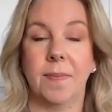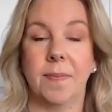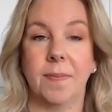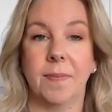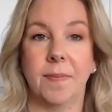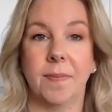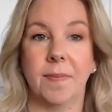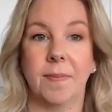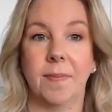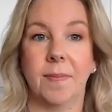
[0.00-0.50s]

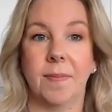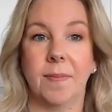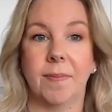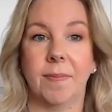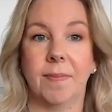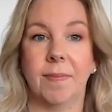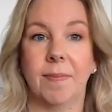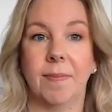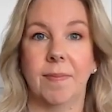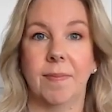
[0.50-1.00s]

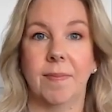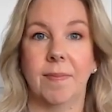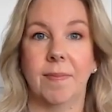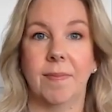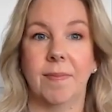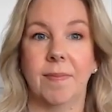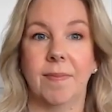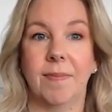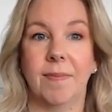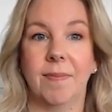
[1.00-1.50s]

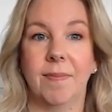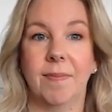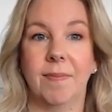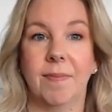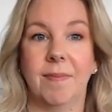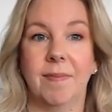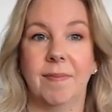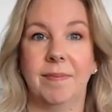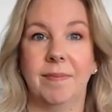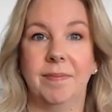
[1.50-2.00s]

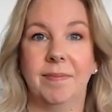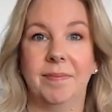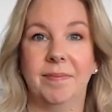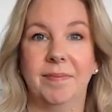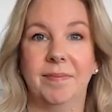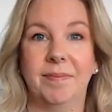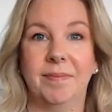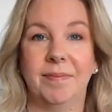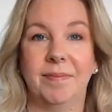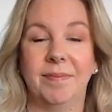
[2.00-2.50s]

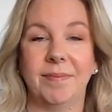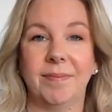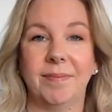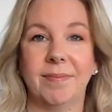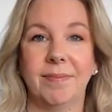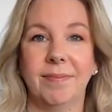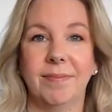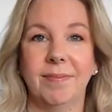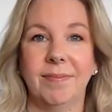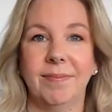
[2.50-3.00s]

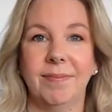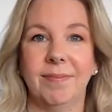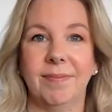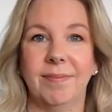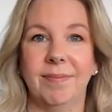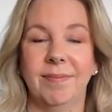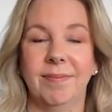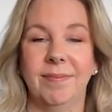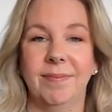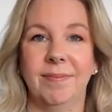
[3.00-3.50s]

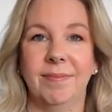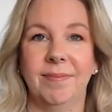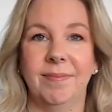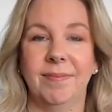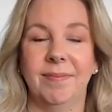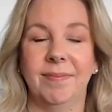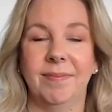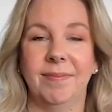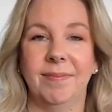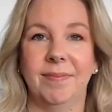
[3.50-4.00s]

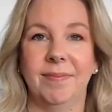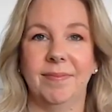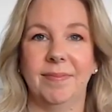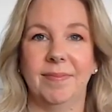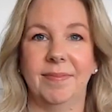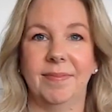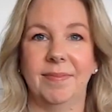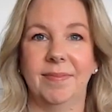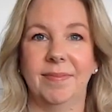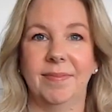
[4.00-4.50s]

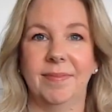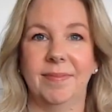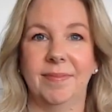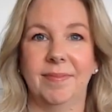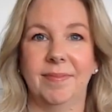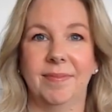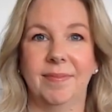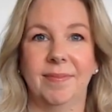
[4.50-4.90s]
[no speech]